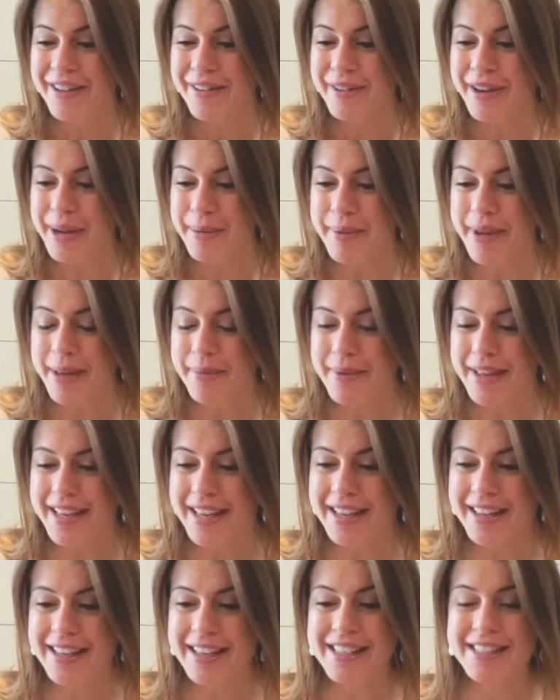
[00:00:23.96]
My baby,
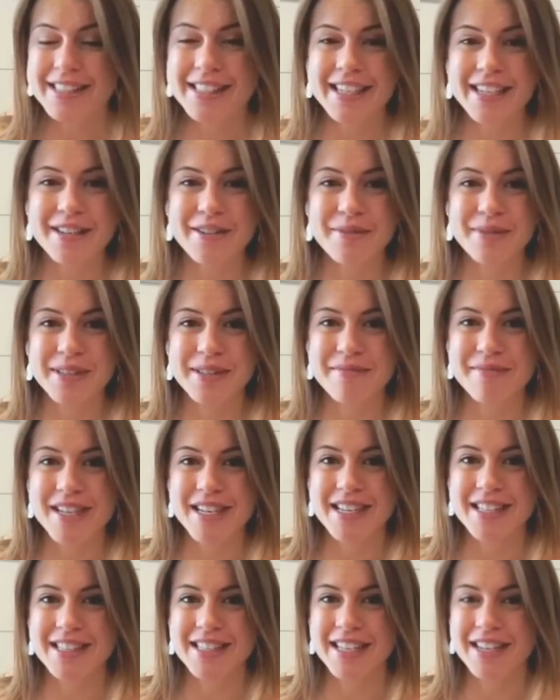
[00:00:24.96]
he's here with
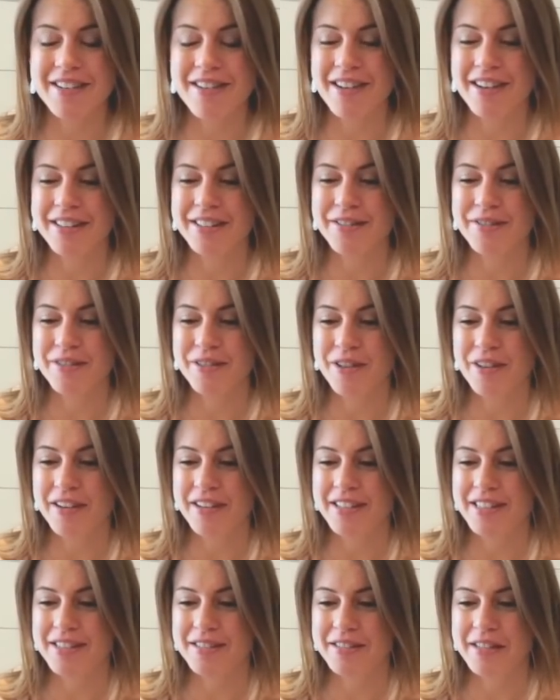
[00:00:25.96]
me. He's like on the floor
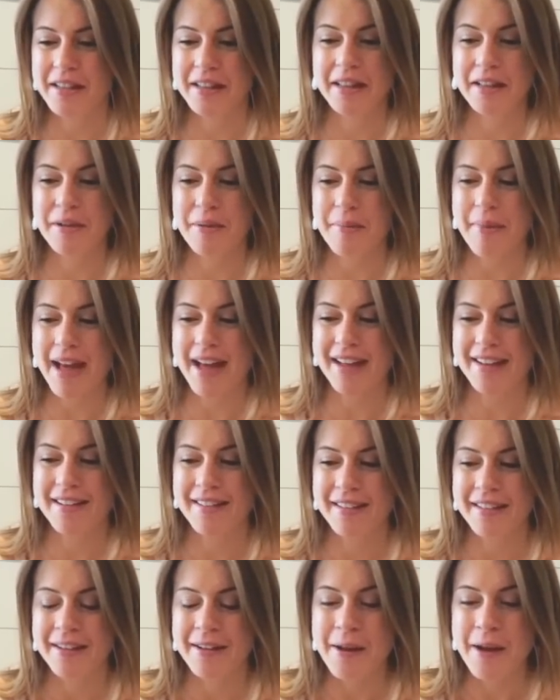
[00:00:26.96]
on the little mat.
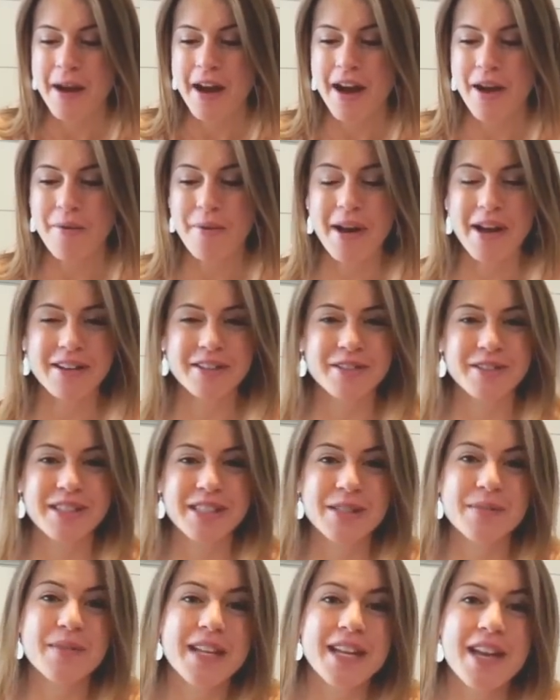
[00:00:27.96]
While I did
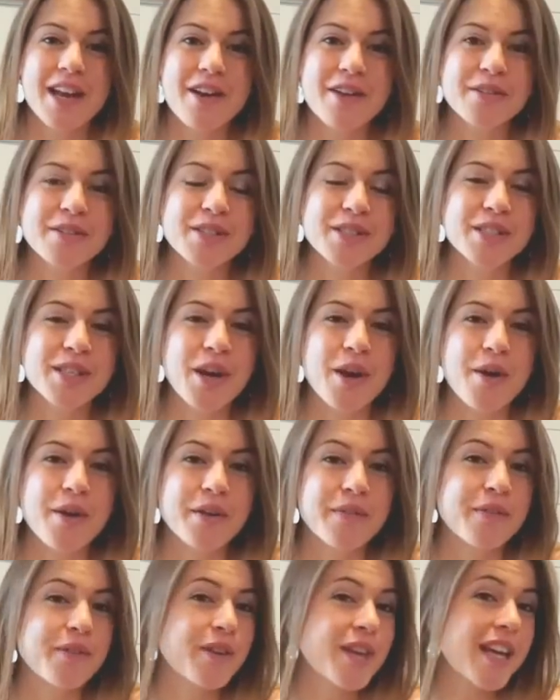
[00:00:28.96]
this video, so
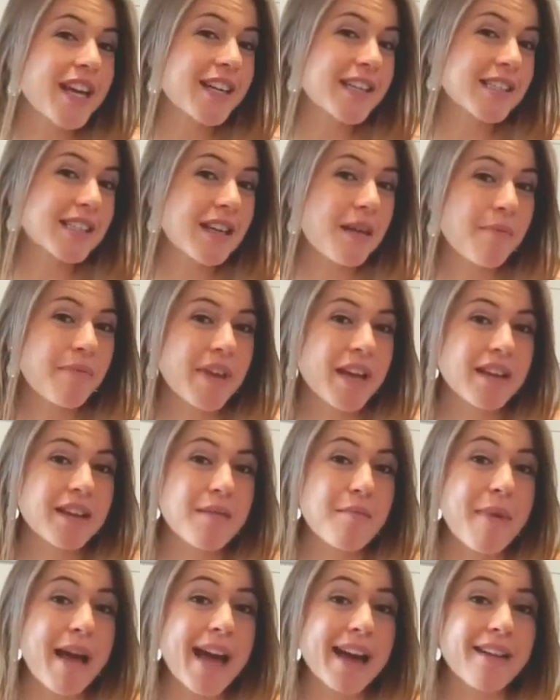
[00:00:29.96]
if you hear something in the
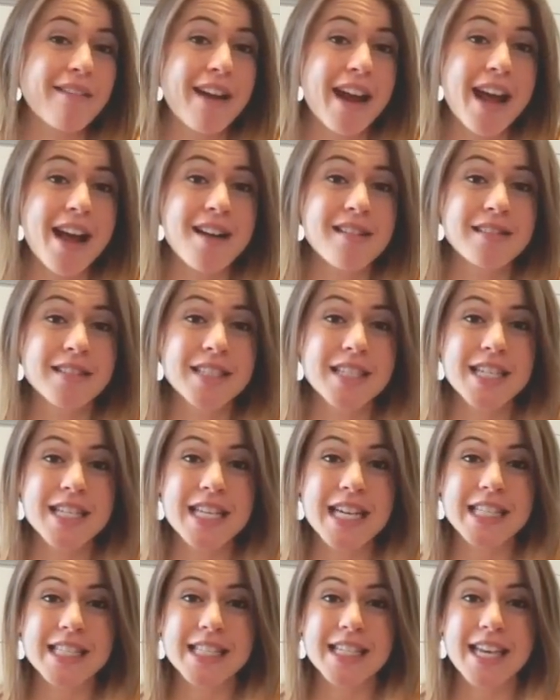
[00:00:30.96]
background,
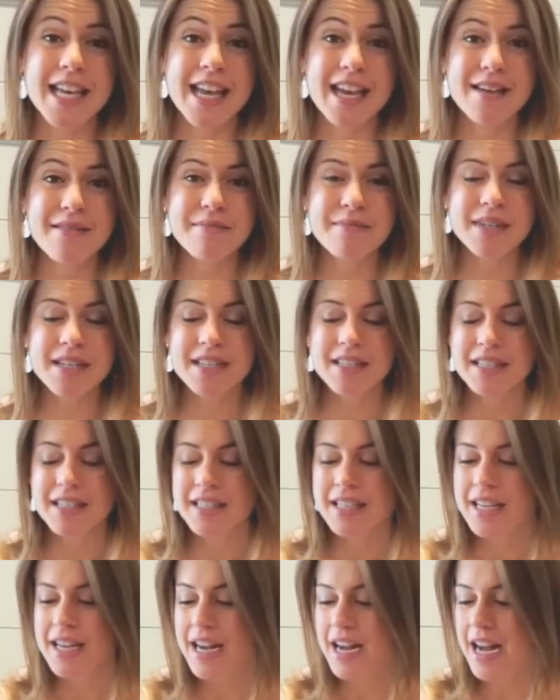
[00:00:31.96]
that's him.
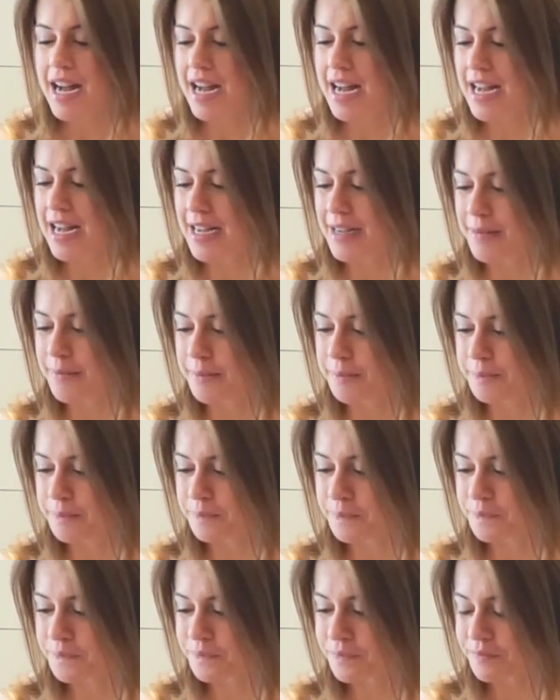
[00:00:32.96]

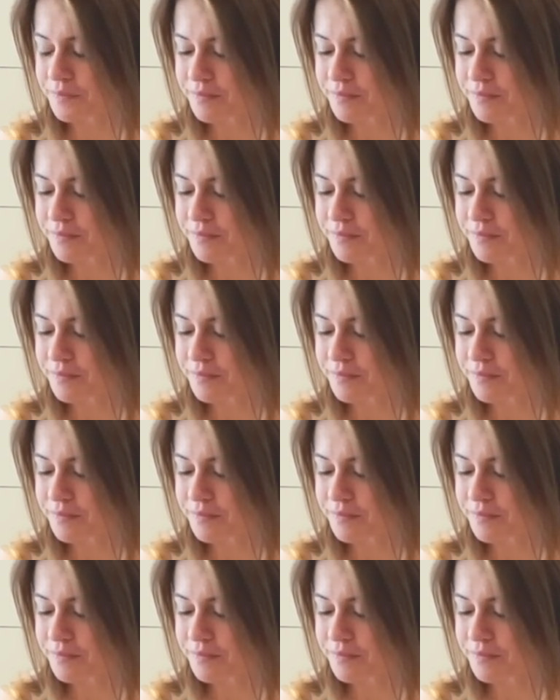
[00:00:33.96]
And